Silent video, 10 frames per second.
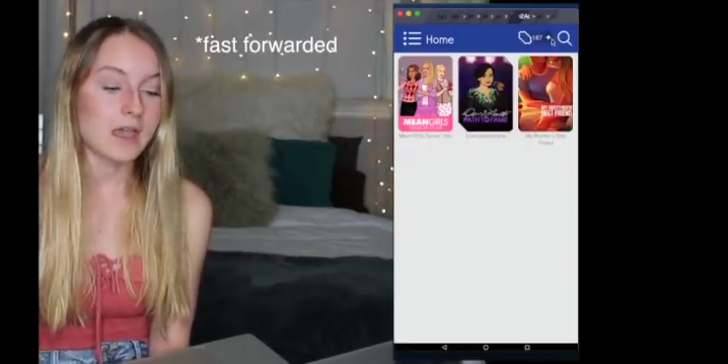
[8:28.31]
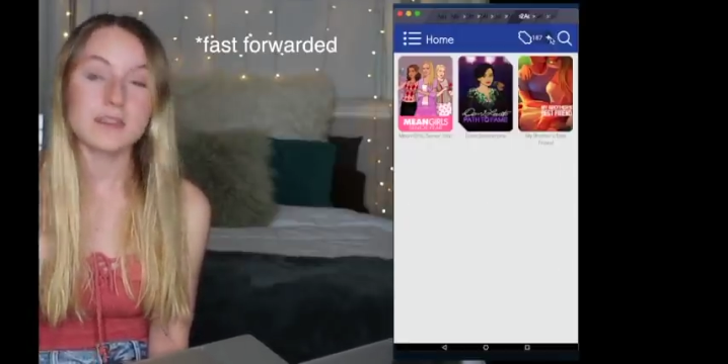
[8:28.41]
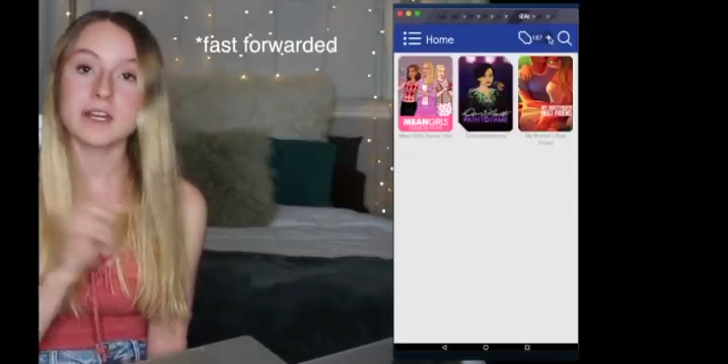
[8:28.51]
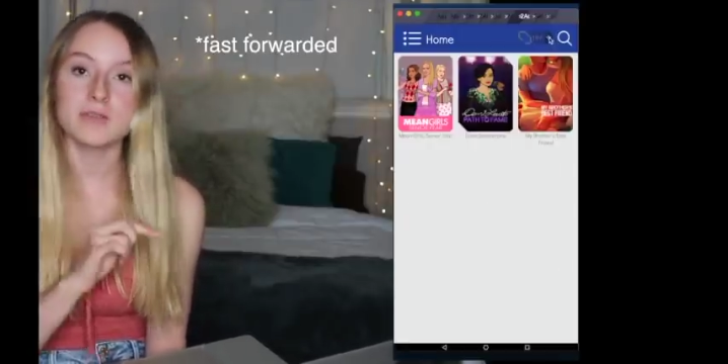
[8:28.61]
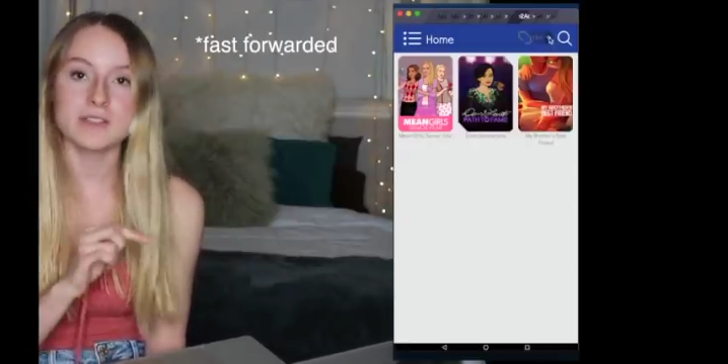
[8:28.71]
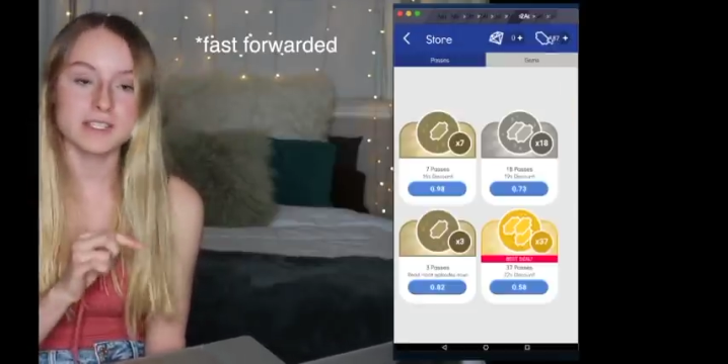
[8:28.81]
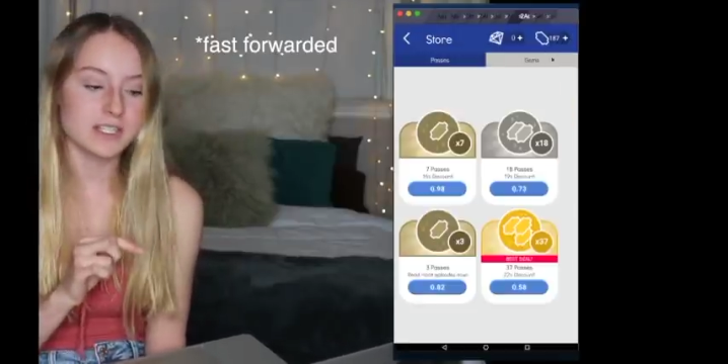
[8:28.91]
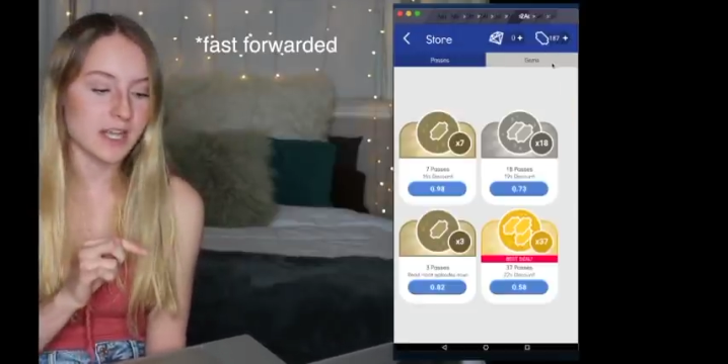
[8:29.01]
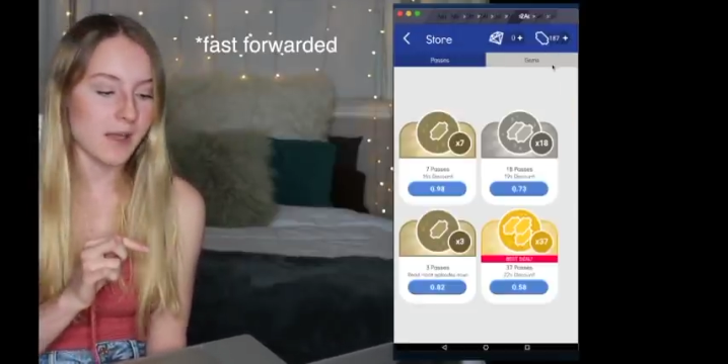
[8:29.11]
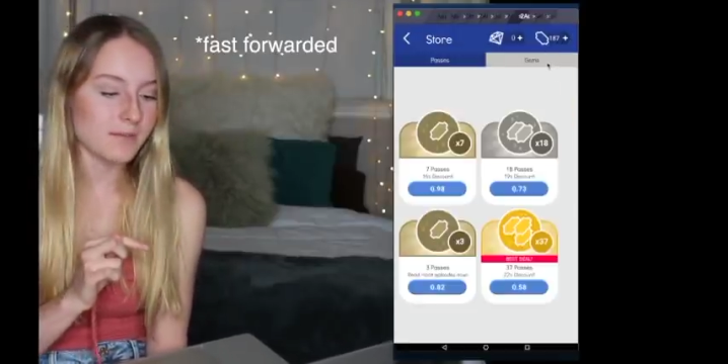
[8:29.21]
Then I went to
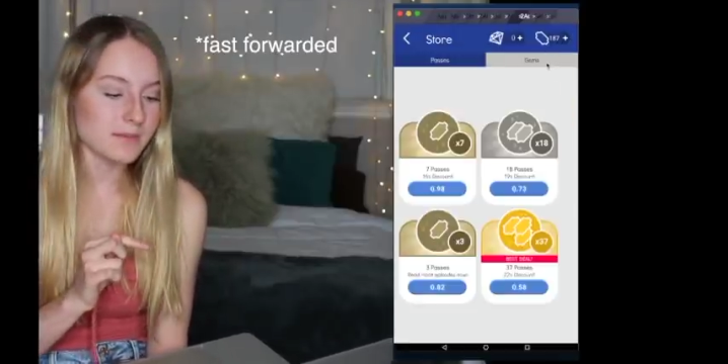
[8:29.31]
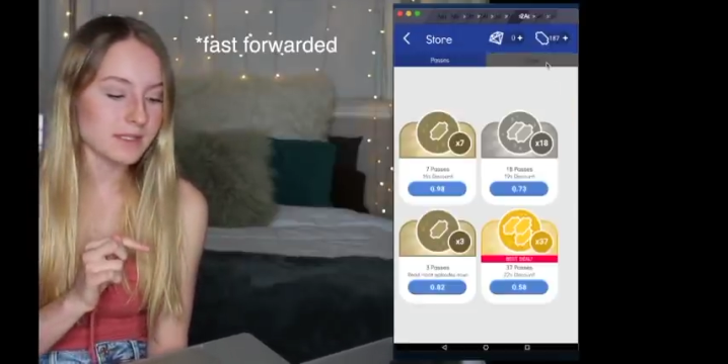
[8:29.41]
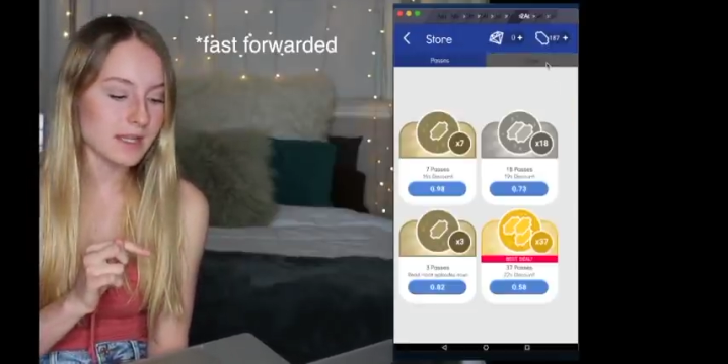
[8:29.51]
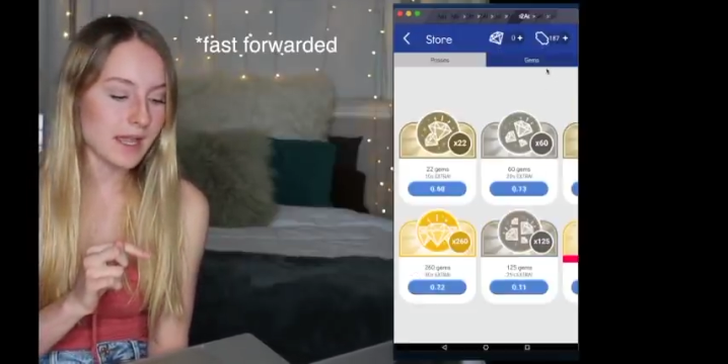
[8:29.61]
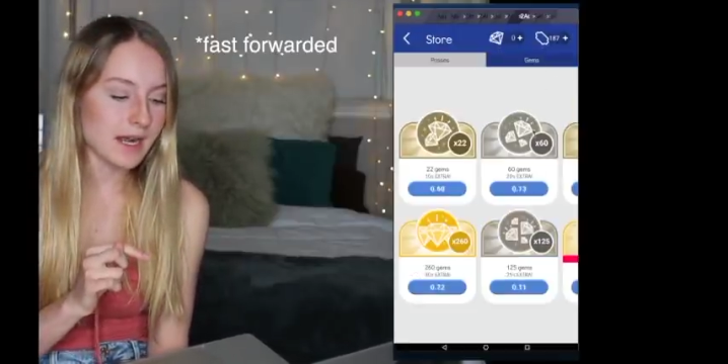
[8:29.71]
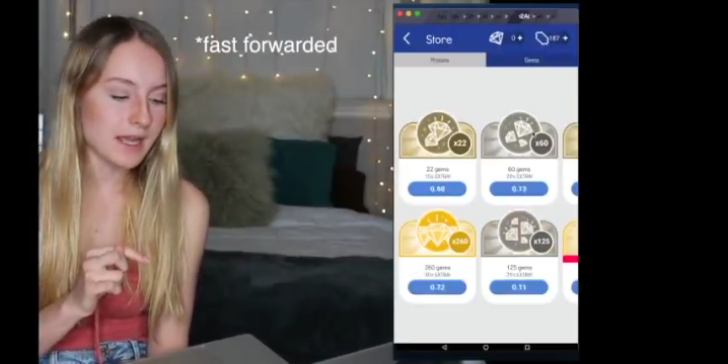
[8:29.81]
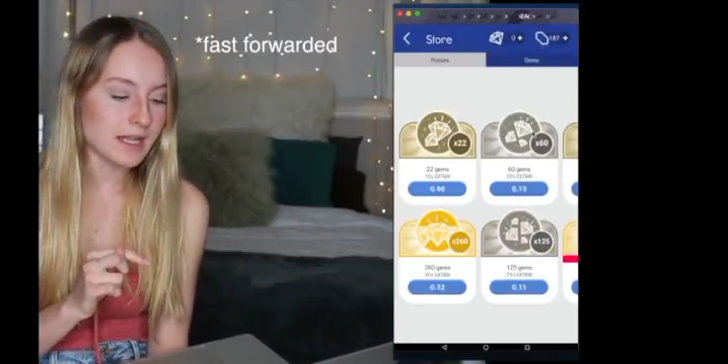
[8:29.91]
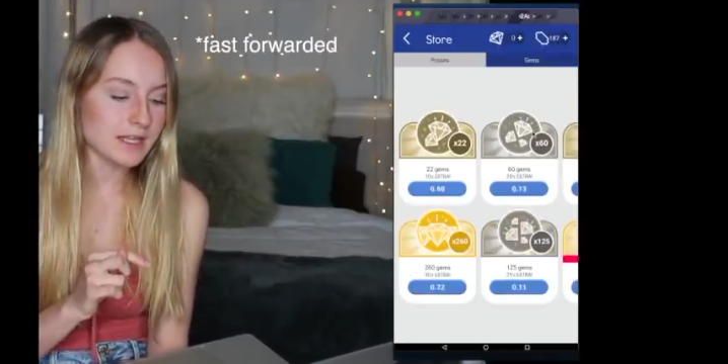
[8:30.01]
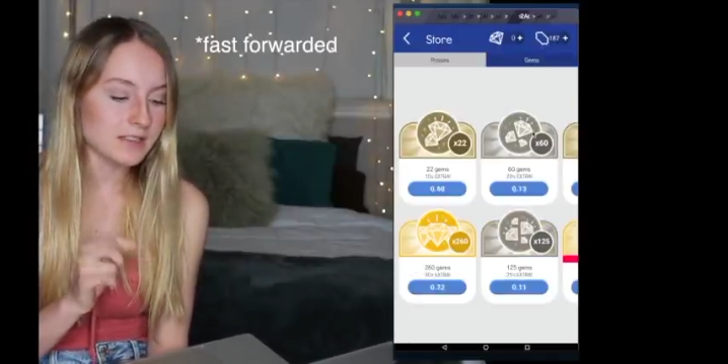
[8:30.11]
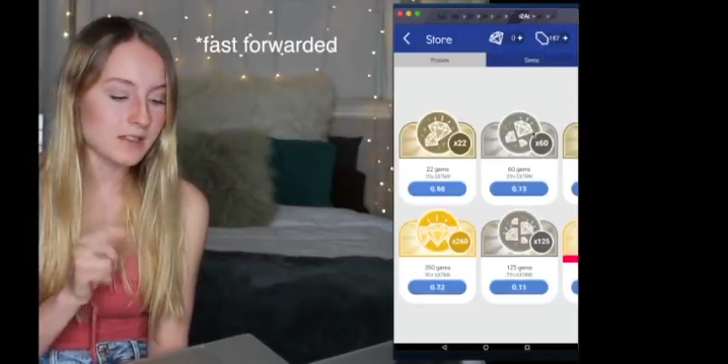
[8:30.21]
gems, and I
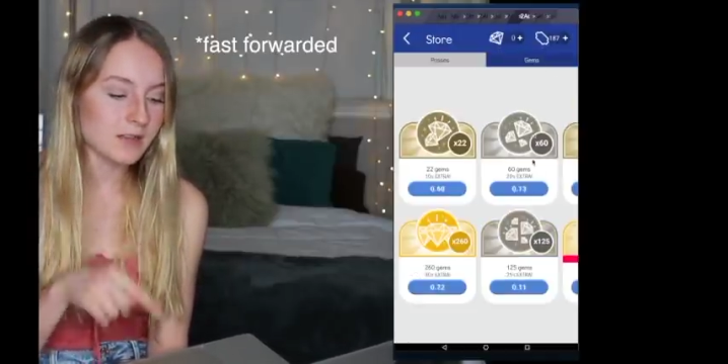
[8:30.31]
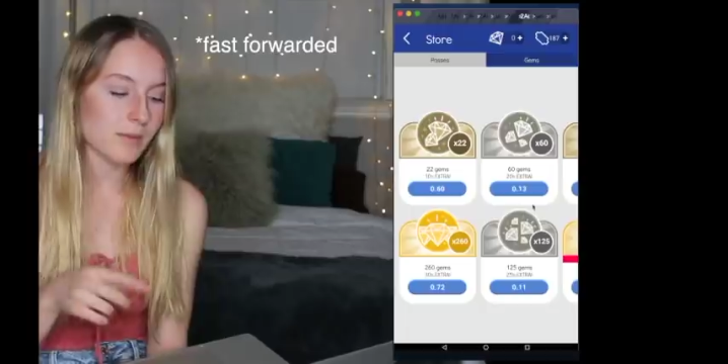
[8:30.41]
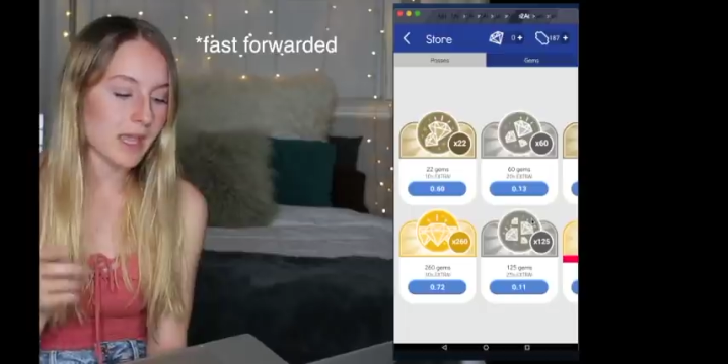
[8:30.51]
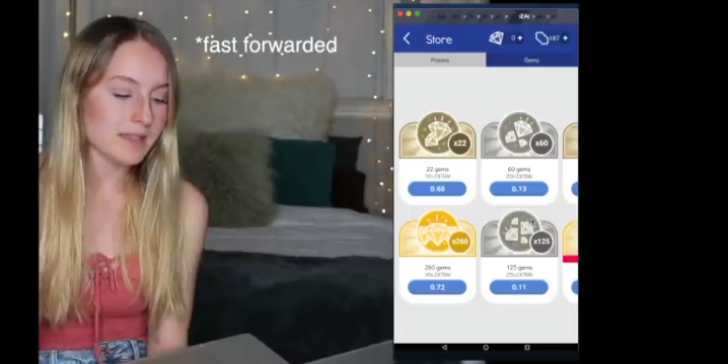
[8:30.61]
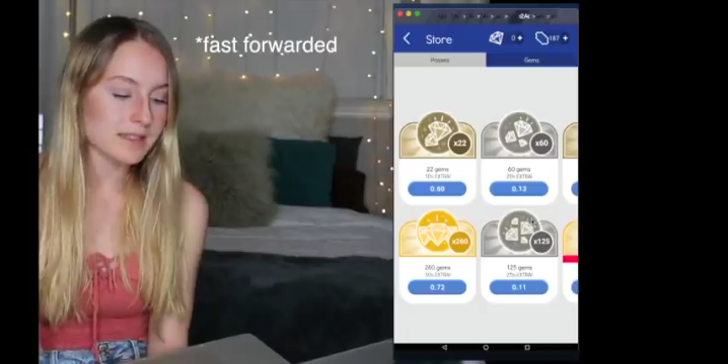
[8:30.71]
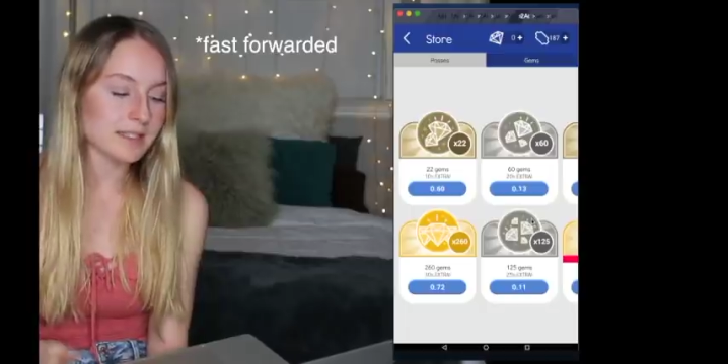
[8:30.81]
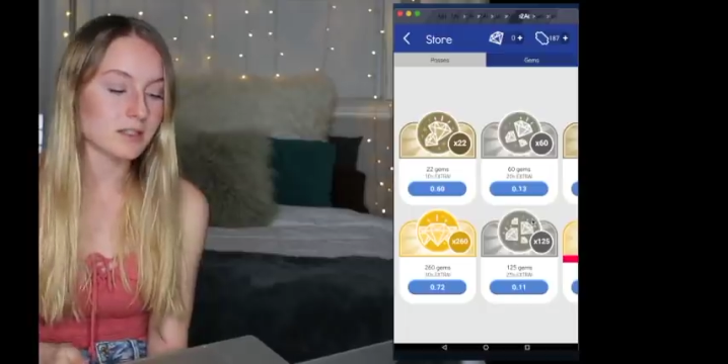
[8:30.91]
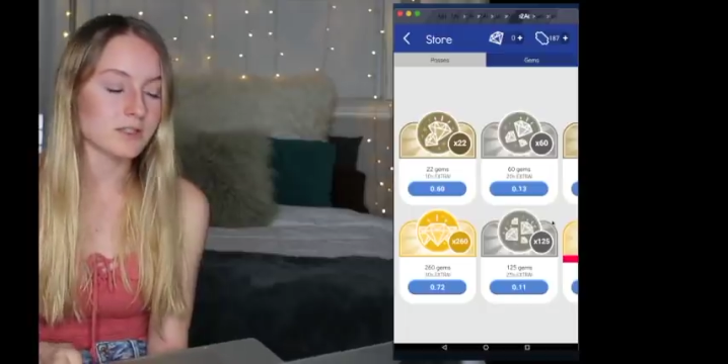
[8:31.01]
clicked on the best deal,